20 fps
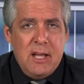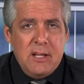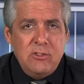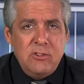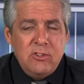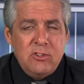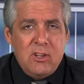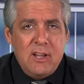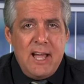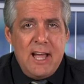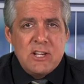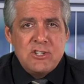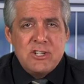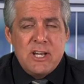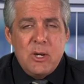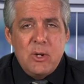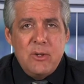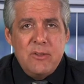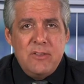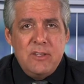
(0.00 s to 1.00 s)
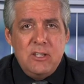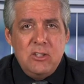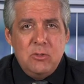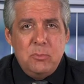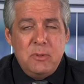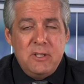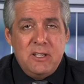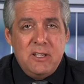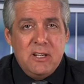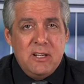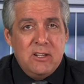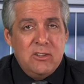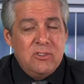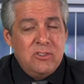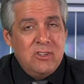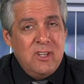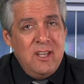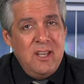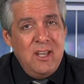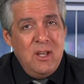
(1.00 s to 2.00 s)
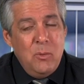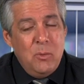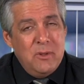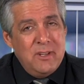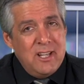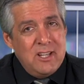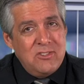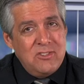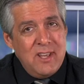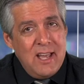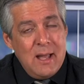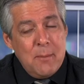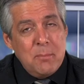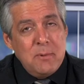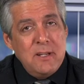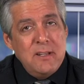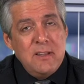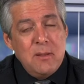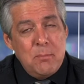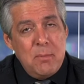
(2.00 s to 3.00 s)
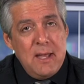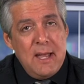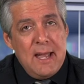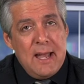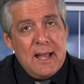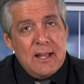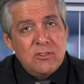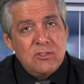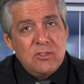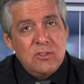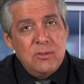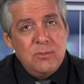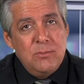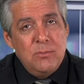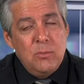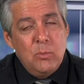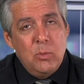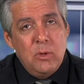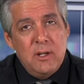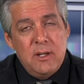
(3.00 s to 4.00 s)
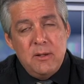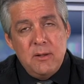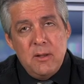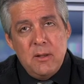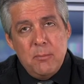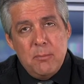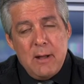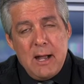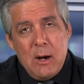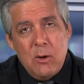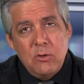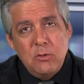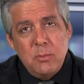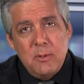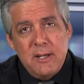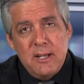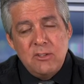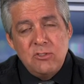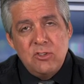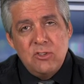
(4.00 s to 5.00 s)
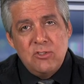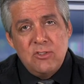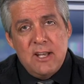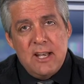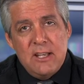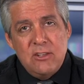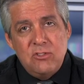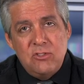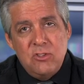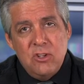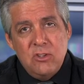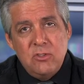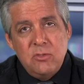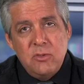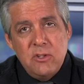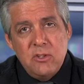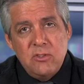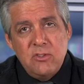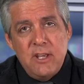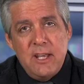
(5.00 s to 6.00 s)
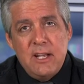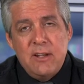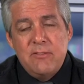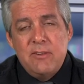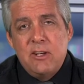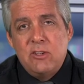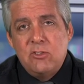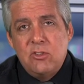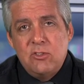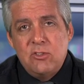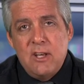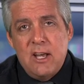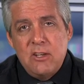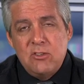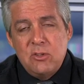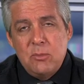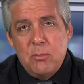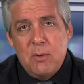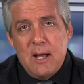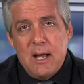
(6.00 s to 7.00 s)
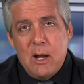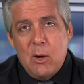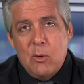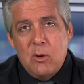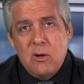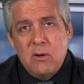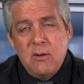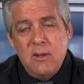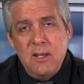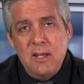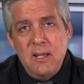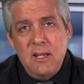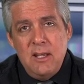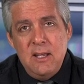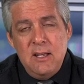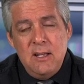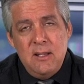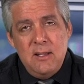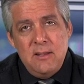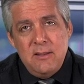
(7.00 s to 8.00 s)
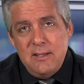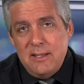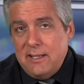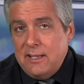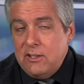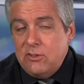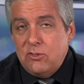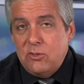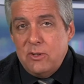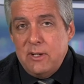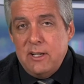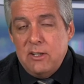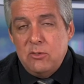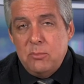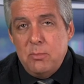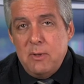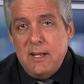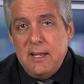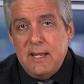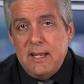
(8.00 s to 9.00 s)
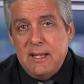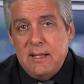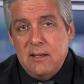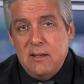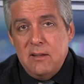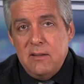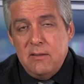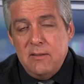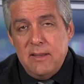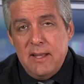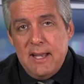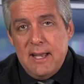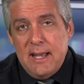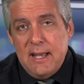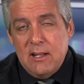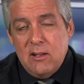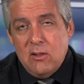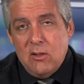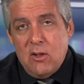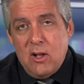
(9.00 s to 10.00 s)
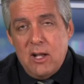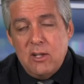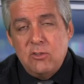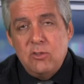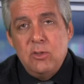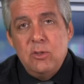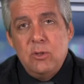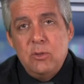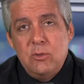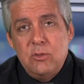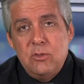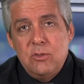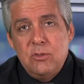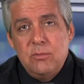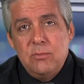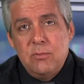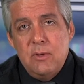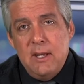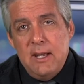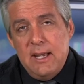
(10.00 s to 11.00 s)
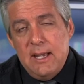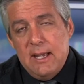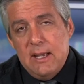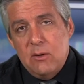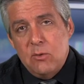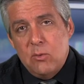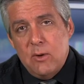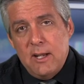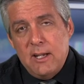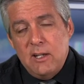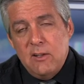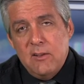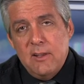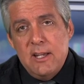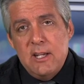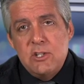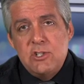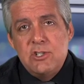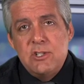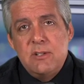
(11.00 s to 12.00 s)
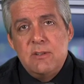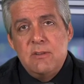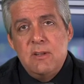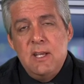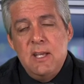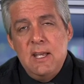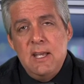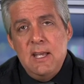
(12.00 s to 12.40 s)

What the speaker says: just lash out at these, because when that's happened in the past, when power's been exercised just for the sake of exercising power, the history has been that lawsuits and regulation